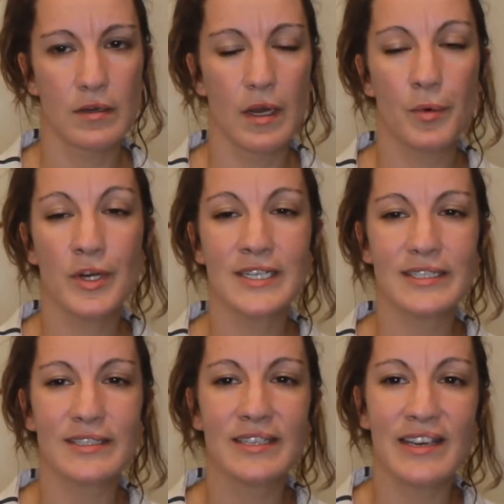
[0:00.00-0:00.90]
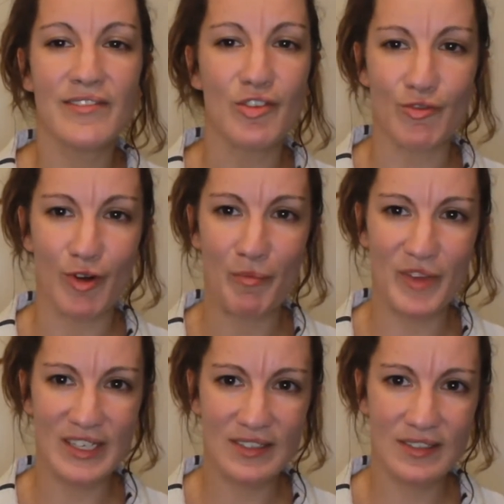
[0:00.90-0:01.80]
I wanted to save you from
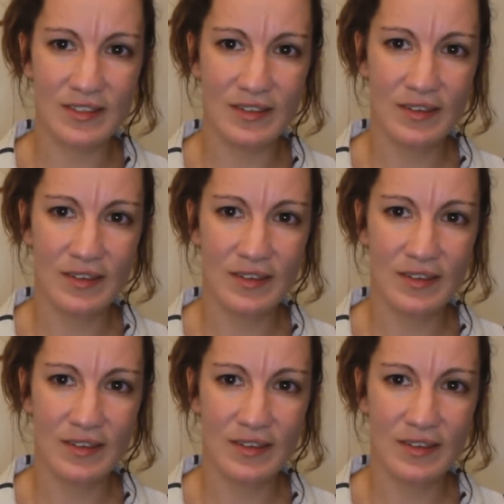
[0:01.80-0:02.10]
this.